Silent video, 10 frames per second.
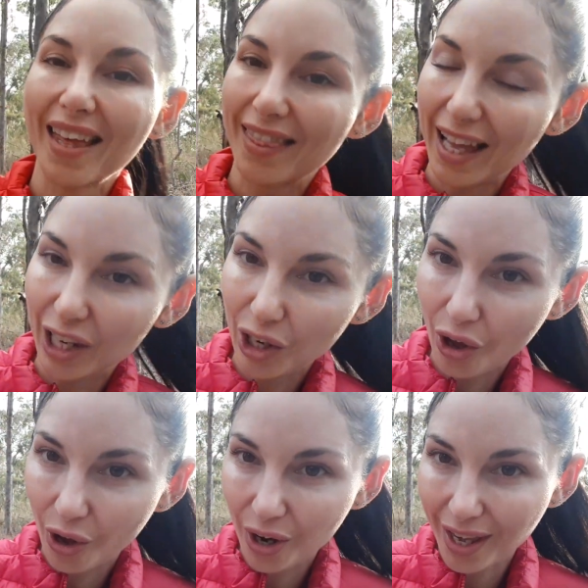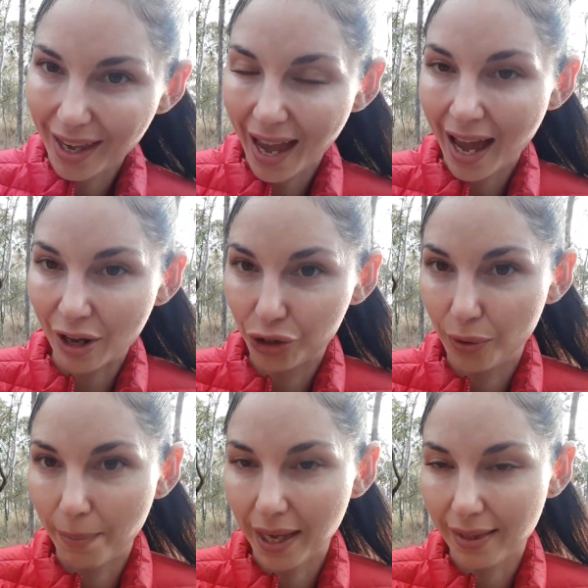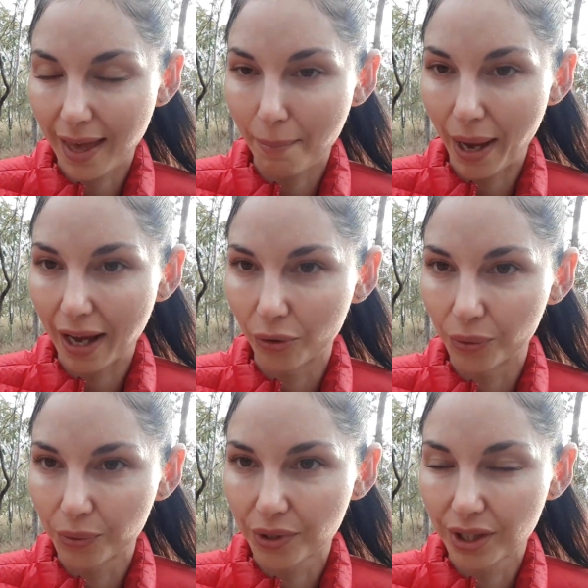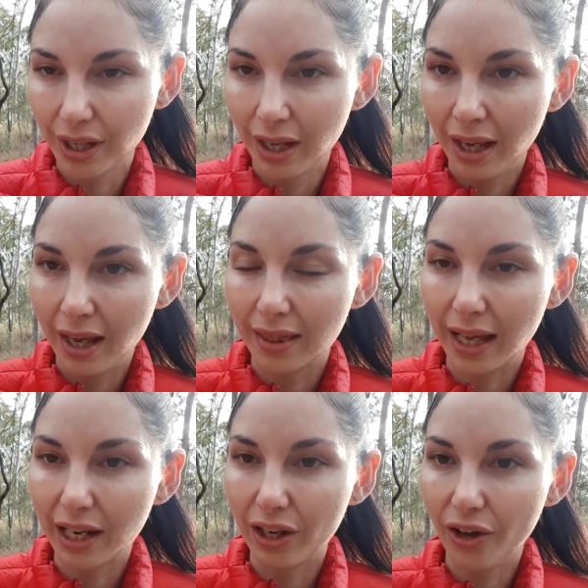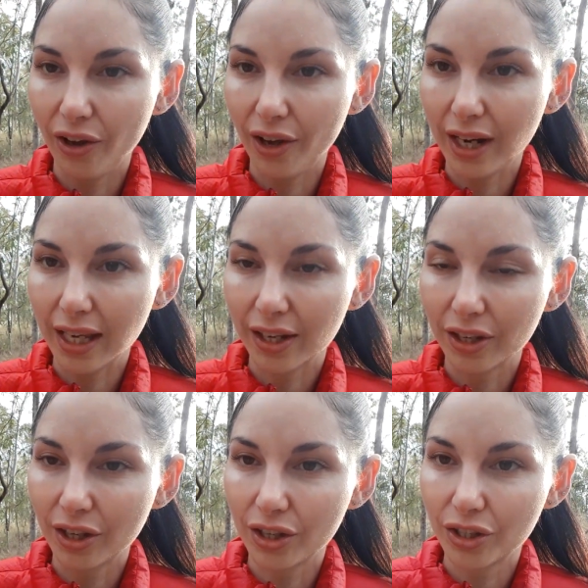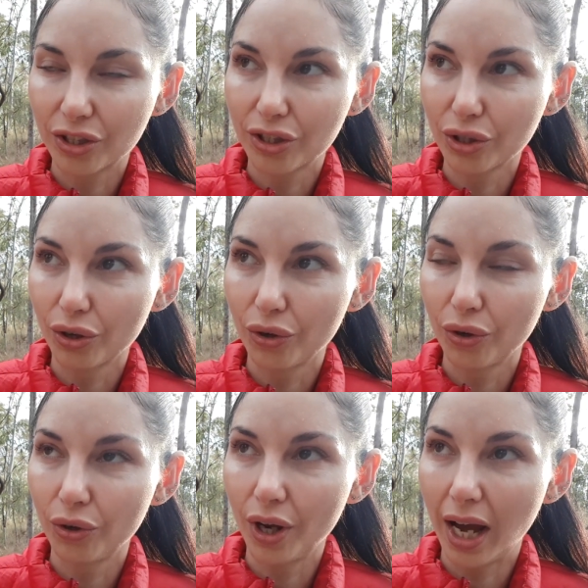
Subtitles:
They're learning how to pick their battles. They're learning to